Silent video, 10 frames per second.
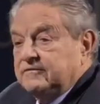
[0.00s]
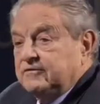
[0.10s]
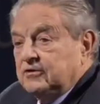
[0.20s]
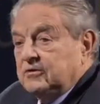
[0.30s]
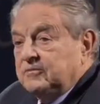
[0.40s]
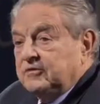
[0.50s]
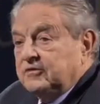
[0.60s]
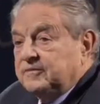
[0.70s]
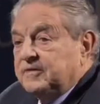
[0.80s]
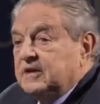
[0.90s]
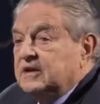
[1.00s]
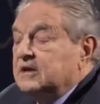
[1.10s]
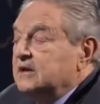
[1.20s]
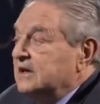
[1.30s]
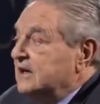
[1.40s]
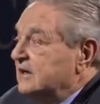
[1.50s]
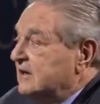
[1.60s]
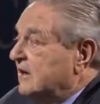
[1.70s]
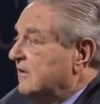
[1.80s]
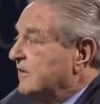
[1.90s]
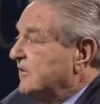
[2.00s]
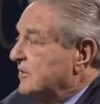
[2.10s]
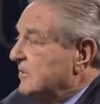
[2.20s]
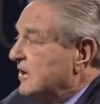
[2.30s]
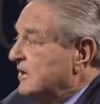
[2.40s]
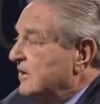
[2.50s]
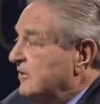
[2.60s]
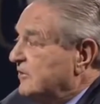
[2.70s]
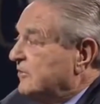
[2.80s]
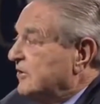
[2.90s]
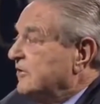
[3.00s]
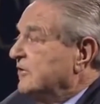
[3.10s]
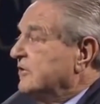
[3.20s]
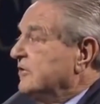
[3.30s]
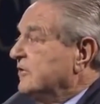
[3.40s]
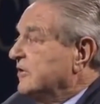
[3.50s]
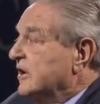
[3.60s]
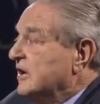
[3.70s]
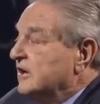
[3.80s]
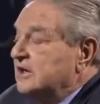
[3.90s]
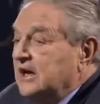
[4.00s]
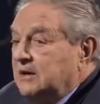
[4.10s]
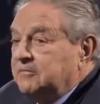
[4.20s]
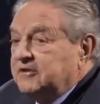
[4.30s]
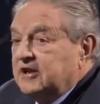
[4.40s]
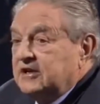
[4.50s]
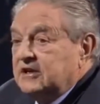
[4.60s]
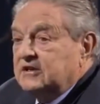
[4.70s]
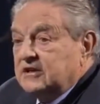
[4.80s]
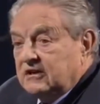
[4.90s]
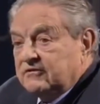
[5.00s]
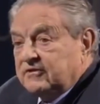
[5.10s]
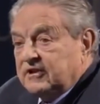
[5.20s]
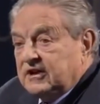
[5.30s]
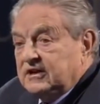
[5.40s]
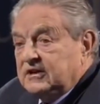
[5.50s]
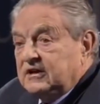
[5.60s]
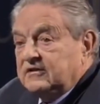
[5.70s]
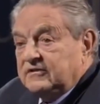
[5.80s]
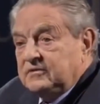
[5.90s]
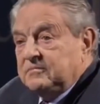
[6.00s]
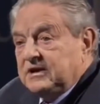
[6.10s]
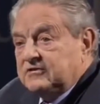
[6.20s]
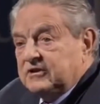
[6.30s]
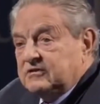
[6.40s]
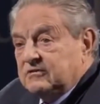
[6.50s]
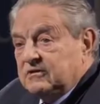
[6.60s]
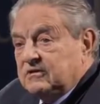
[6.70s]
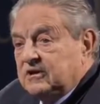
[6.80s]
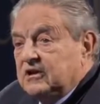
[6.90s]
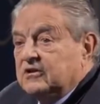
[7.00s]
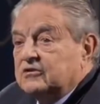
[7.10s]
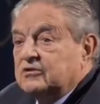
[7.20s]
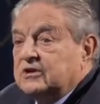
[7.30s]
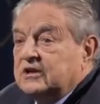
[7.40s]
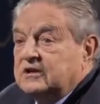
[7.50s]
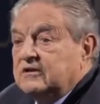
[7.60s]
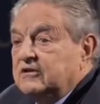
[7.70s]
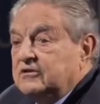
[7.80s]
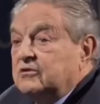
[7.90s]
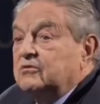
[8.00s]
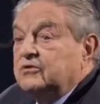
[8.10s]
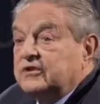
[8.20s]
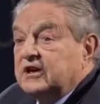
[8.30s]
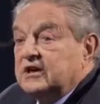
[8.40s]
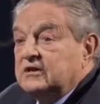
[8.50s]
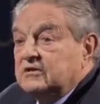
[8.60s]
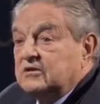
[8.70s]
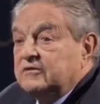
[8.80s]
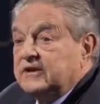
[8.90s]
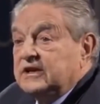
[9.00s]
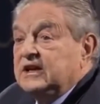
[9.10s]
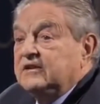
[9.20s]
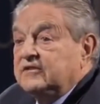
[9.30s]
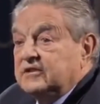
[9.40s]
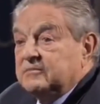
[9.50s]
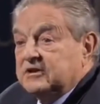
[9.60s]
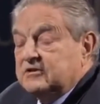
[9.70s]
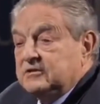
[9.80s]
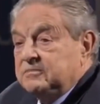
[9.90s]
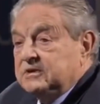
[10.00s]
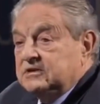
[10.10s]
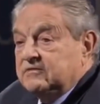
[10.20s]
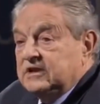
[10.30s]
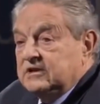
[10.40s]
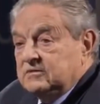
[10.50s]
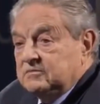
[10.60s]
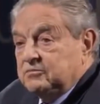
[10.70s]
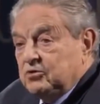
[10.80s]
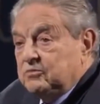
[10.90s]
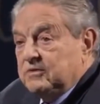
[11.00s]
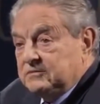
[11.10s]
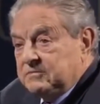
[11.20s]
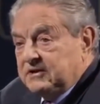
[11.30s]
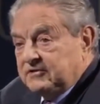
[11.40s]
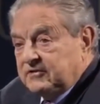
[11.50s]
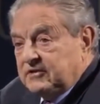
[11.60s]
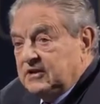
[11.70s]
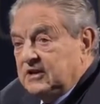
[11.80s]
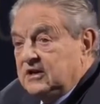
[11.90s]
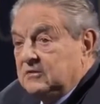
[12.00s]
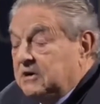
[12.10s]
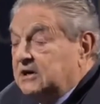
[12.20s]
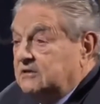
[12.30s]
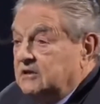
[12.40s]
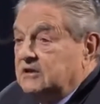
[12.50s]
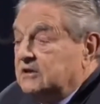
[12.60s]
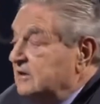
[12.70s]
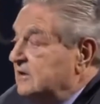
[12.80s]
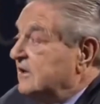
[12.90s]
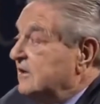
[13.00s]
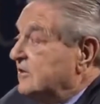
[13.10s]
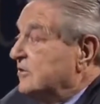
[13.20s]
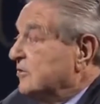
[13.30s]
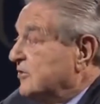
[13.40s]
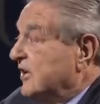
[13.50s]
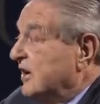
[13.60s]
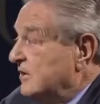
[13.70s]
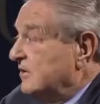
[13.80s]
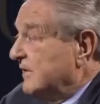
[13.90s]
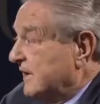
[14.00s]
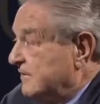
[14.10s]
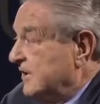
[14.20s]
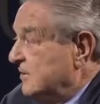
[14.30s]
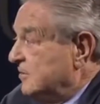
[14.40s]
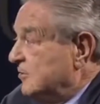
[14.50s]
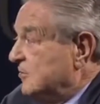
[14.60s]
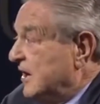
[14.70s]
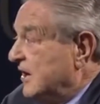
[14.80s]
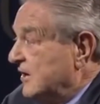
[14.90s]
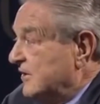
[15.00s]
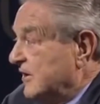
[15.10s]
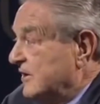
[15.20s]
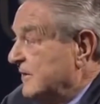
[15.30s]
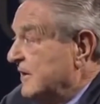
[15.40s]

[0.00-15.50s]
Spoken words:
forms. In currency markets, for instance, the upside and downside are symmetrical, so that there is no sign of an asymmetry between boom and bust. But there is no sign of equilibrium either.